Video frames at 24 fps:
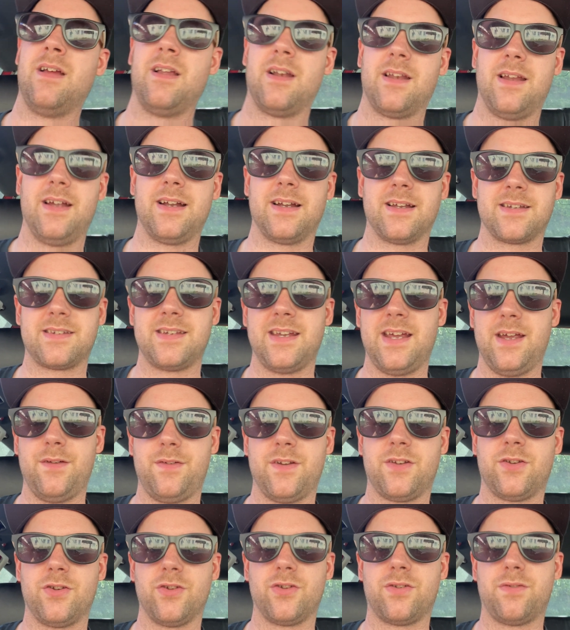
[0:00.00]
Like I say, if
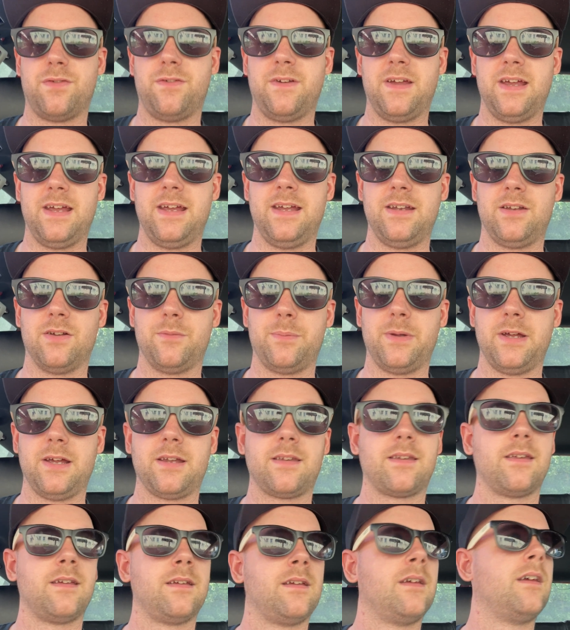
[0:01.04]
it does fade a
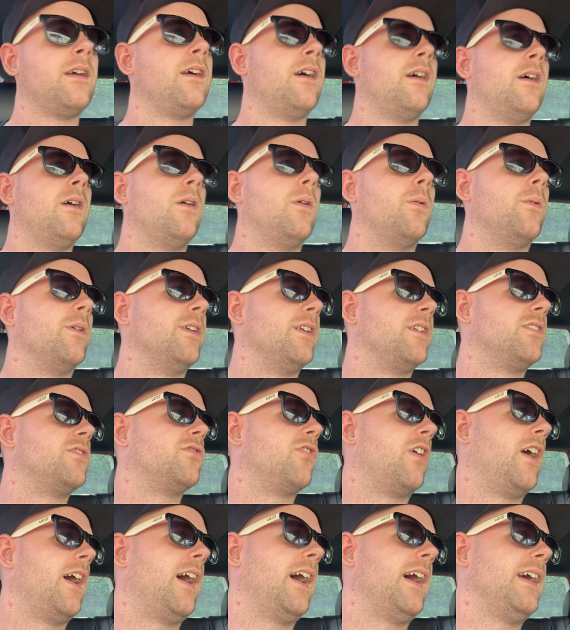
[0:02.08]
bit when it
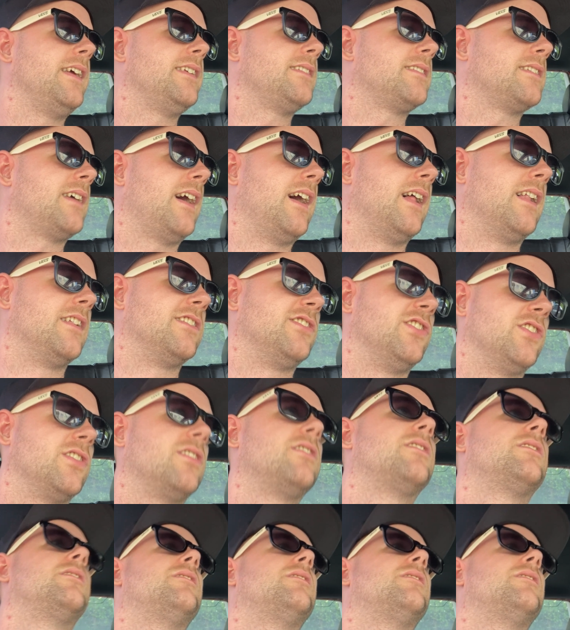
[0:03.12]
dries, I'll just